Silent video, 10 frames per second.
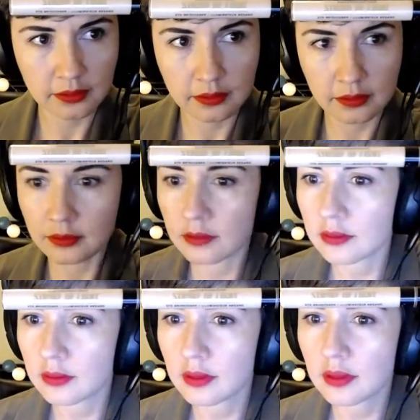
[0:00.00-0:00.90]

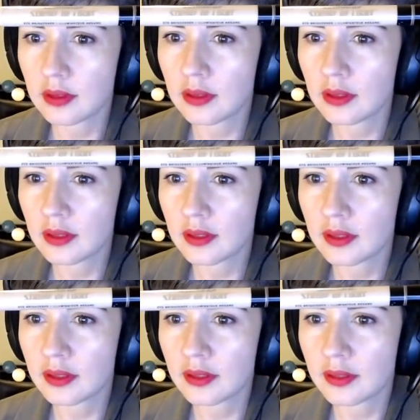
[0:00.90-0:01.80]

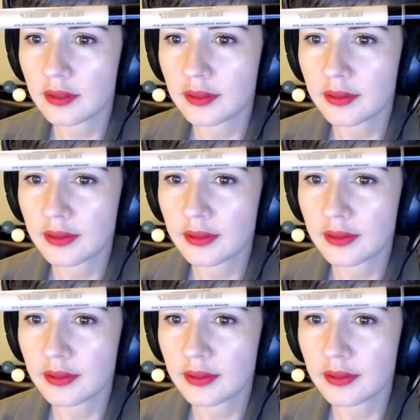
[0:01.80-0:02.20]
Nothing is said.